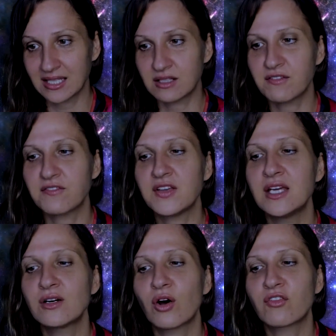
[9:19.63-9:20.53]
The
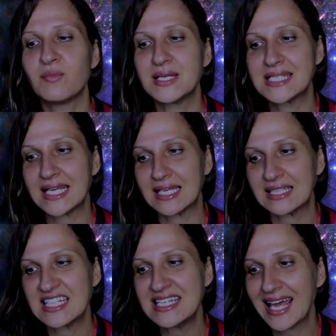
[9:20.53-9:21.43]
fear of missing
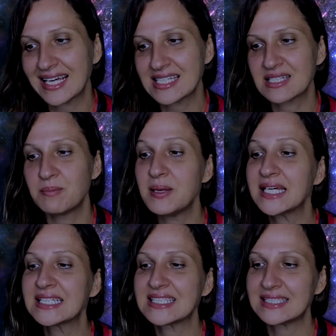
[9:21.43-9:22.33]
the next
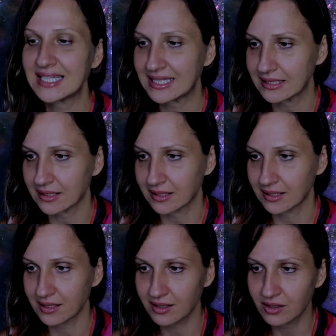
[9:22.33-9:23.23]
big thing
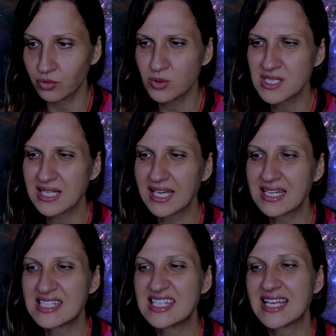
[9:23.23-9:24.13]
was like
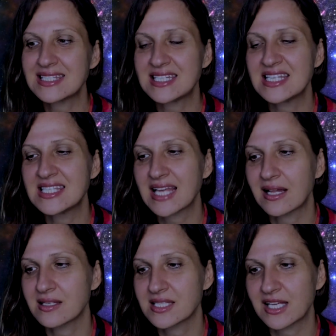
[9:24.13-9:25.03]
a zesty
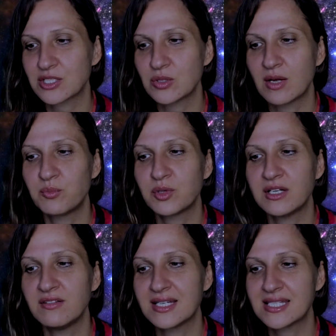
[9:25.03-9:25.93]
salsa to their
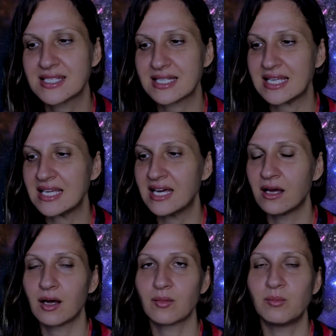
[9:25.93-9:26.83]
previously
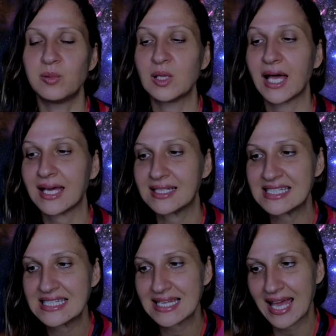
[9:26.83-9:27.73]

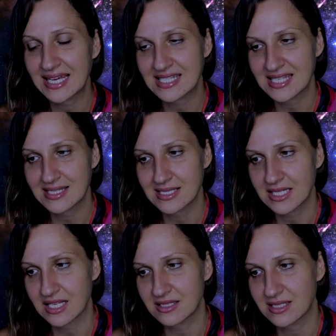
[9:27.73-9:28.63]
bland
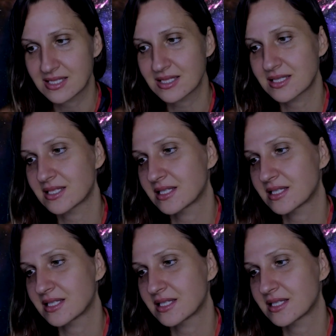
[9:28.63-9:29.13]
existence.